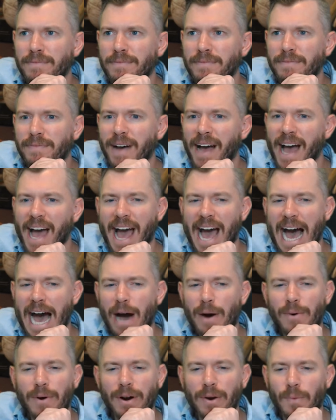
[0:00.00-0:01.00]

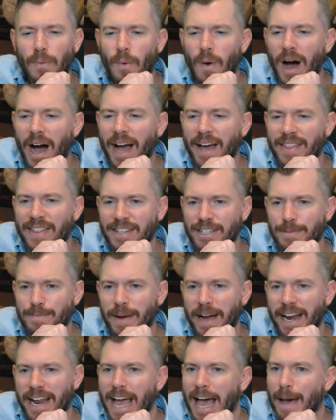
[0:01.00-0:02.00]
how or why this
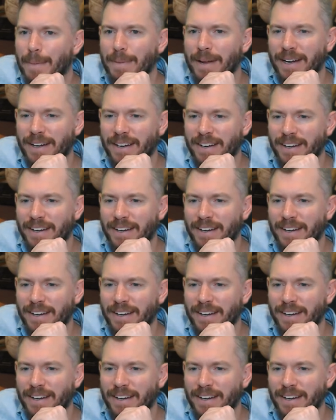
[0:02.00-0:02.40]
might happen.